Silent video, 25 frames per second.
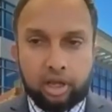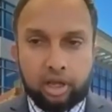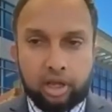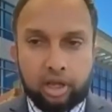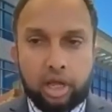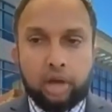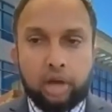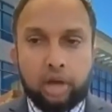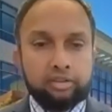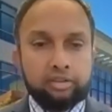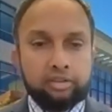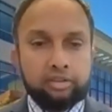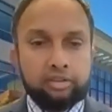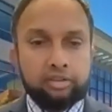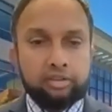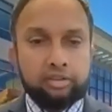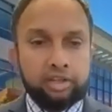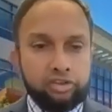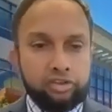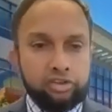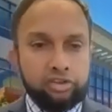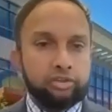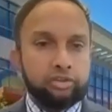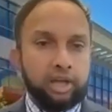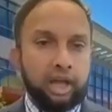But essentially
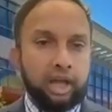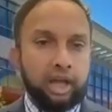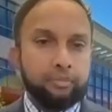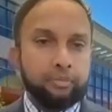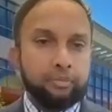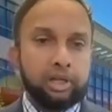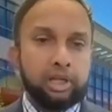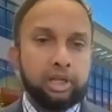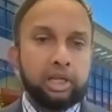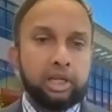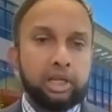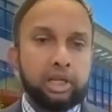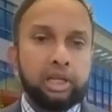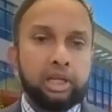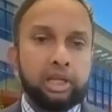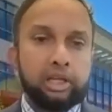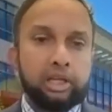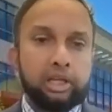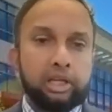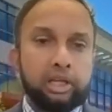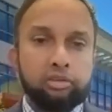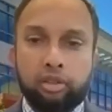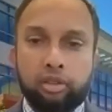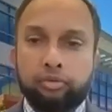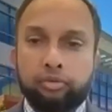what's happening is,
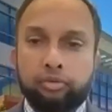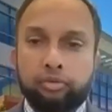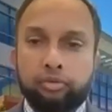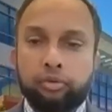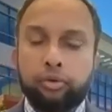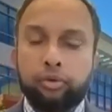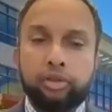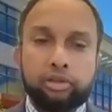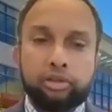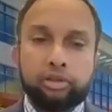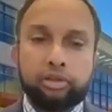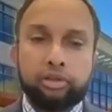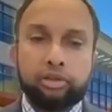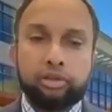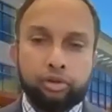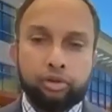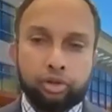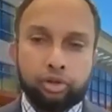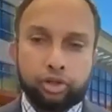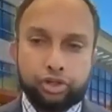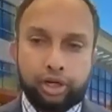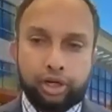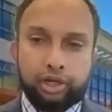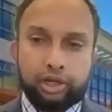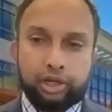through the internal
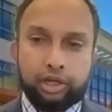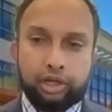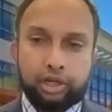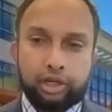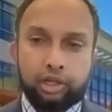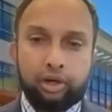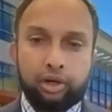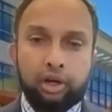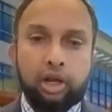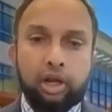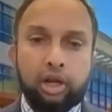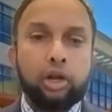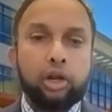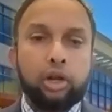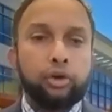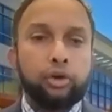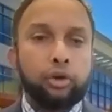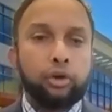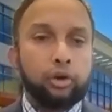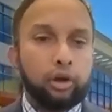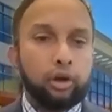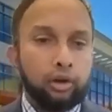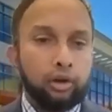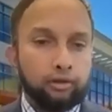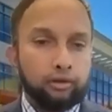jugular,
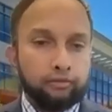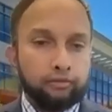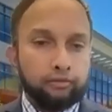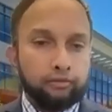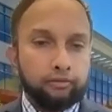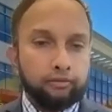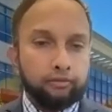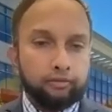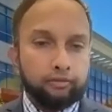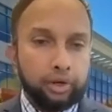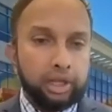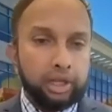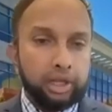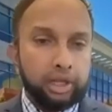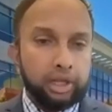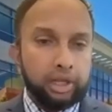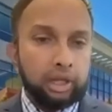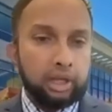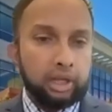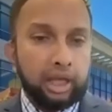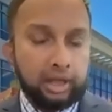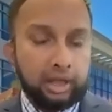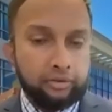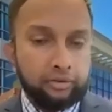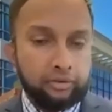you're floating a
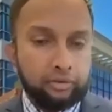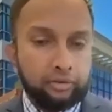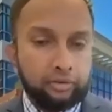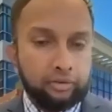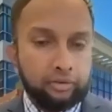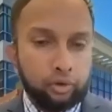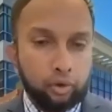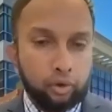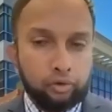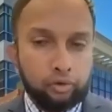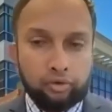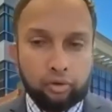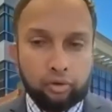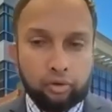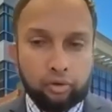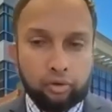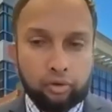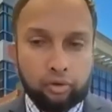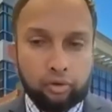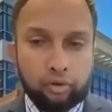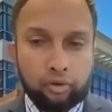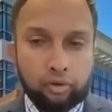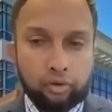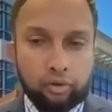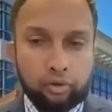catheter over a
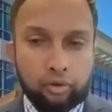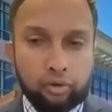wire,